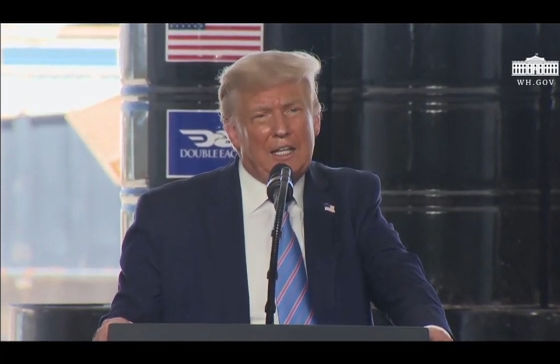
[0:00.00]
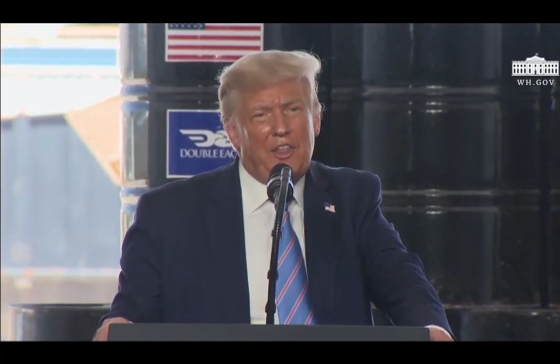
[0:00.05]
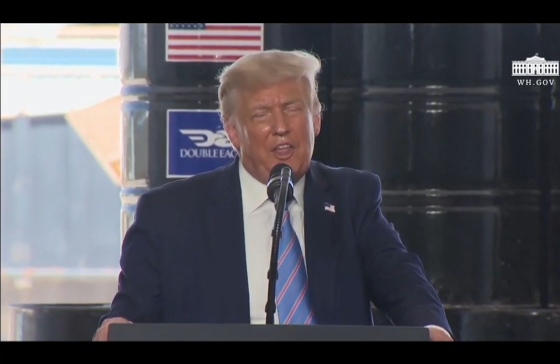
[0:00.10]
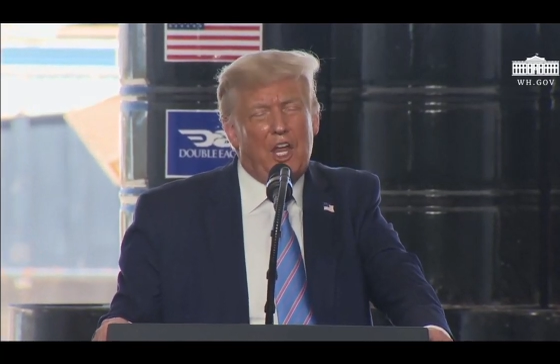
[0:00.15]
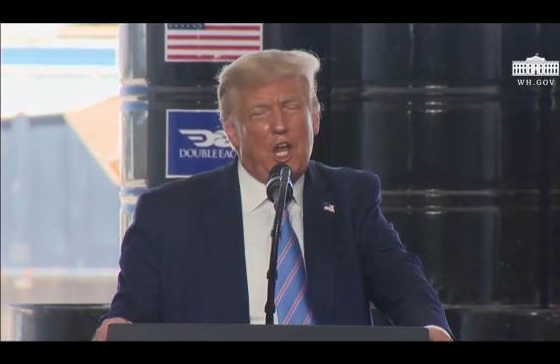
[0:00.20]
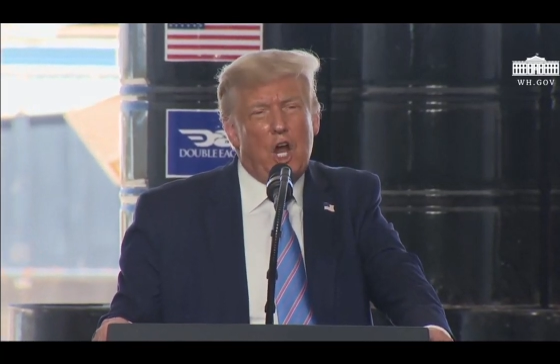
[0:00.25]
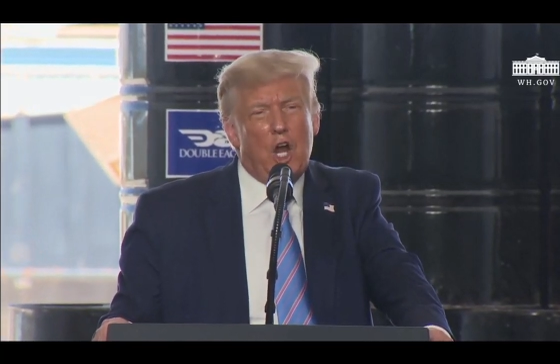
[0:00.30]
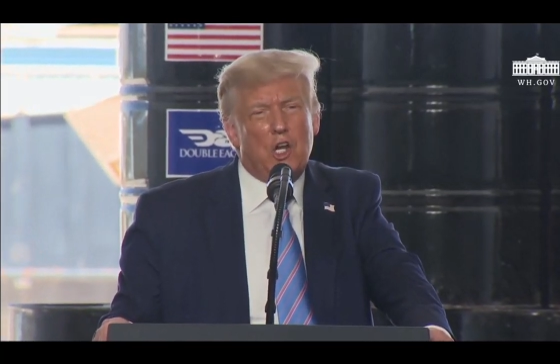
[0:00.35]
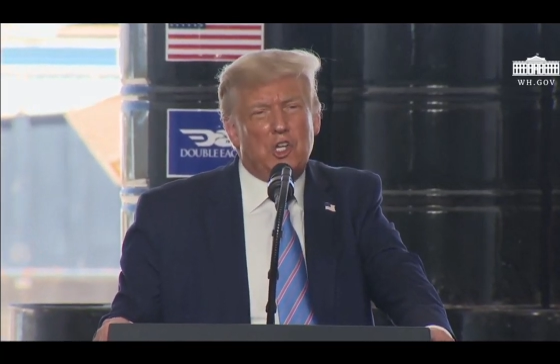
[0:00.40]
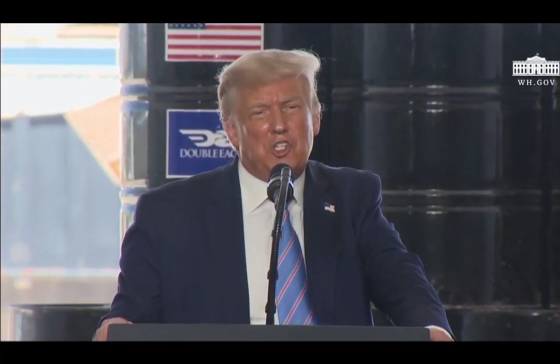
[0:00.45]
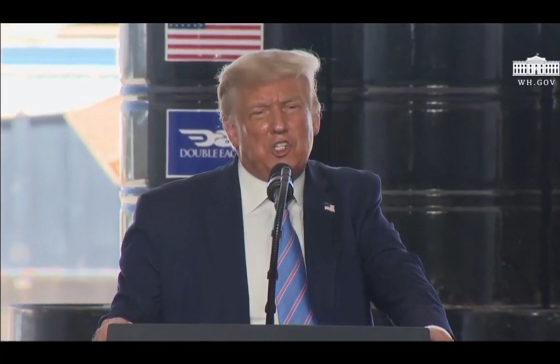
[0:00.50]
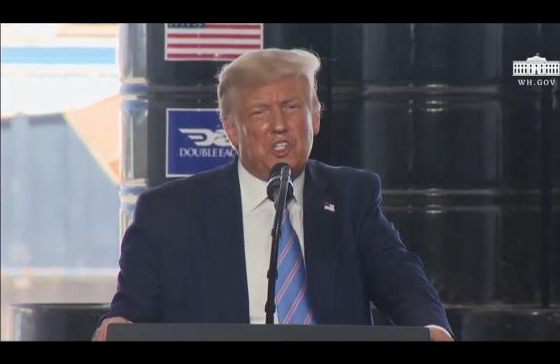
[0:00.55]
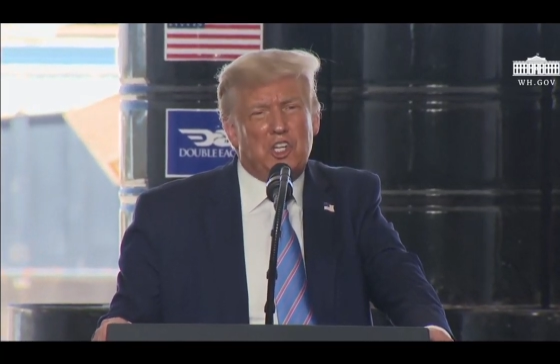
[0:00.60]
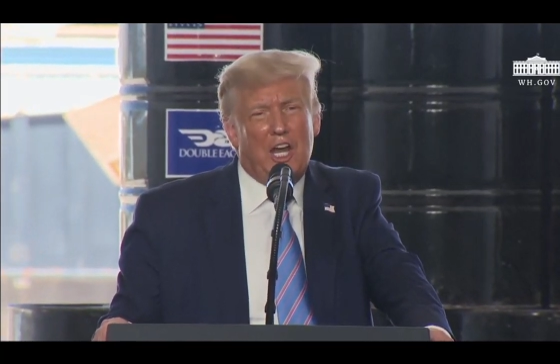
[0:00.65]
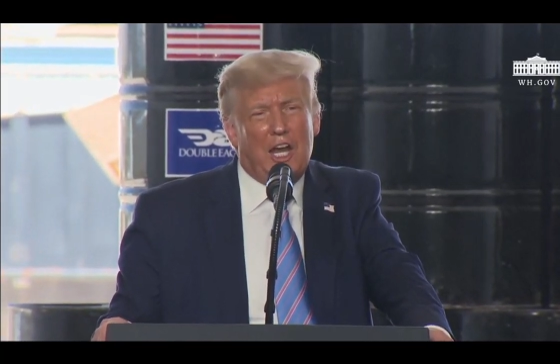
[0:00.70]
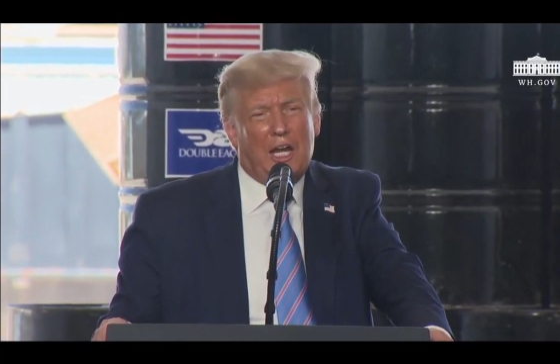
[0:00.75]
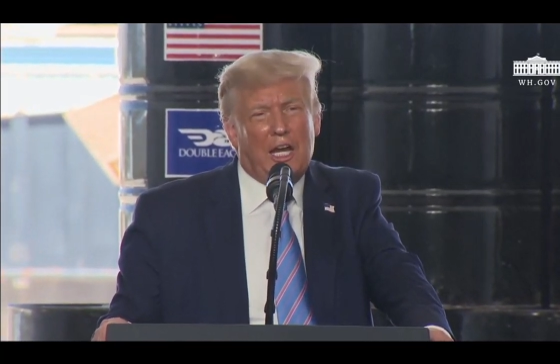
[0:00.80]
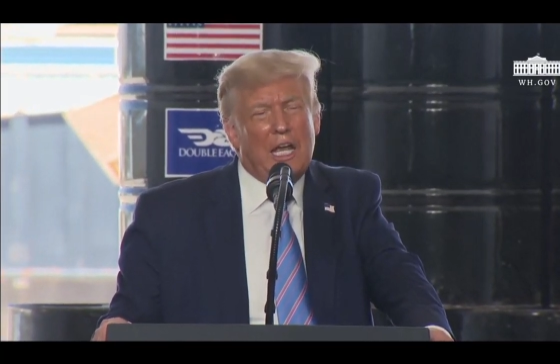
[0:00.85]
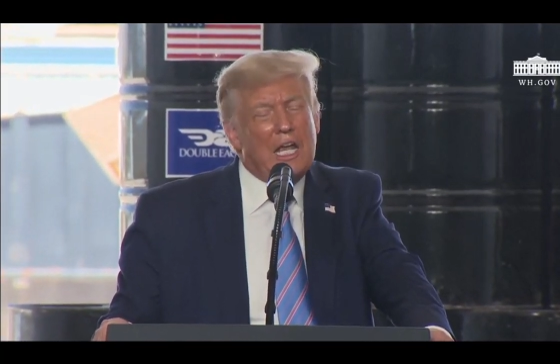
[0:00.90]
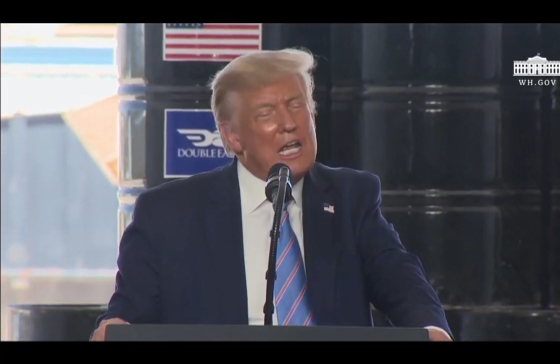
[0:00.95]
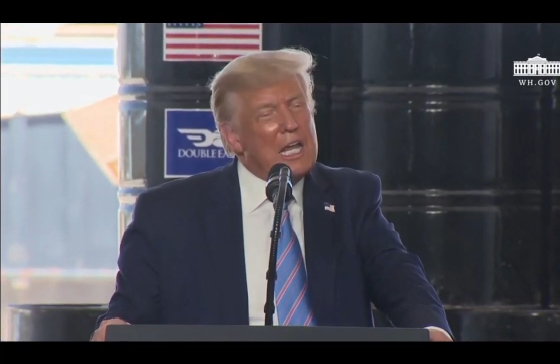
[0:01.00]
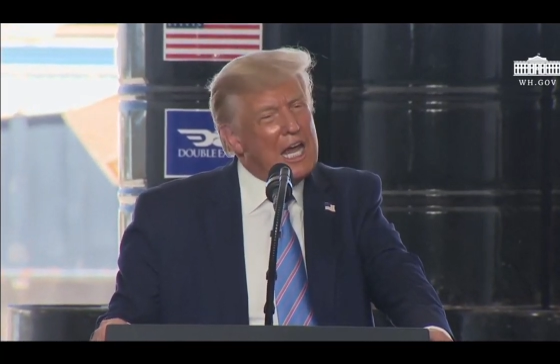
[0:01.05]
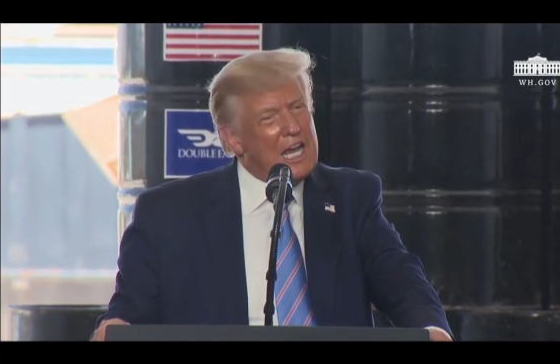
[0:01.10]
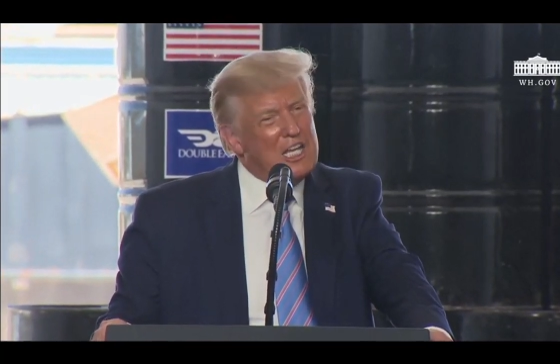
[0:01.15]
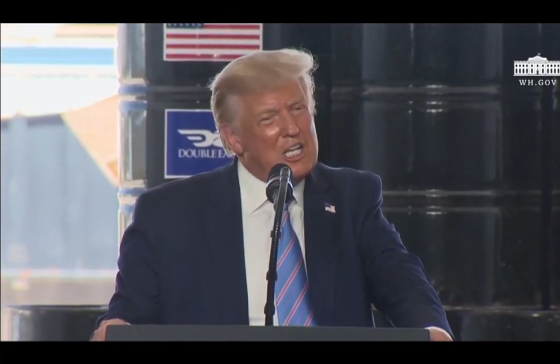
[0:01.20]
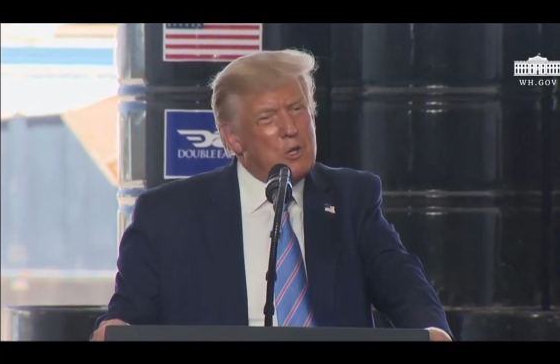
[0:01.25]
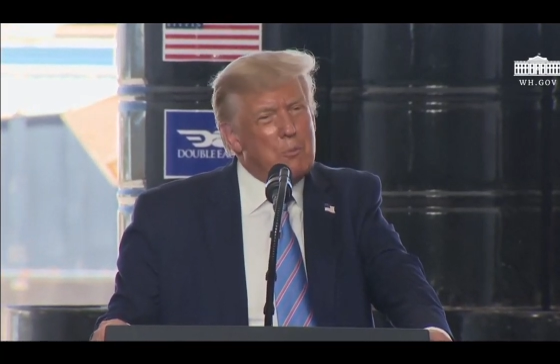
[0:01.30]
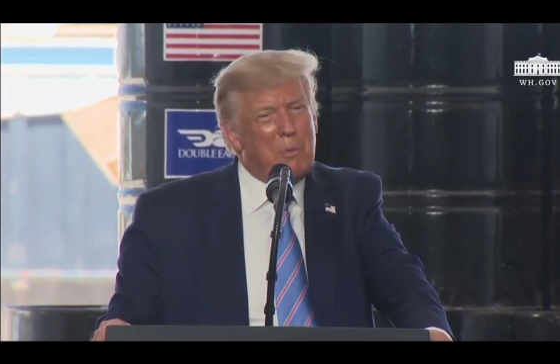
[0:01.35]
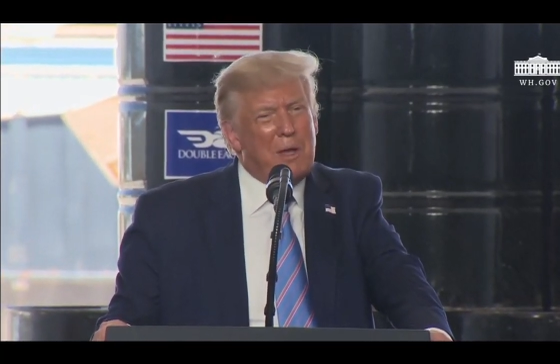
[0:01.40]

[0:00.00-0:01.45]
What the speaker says: They are sick. And you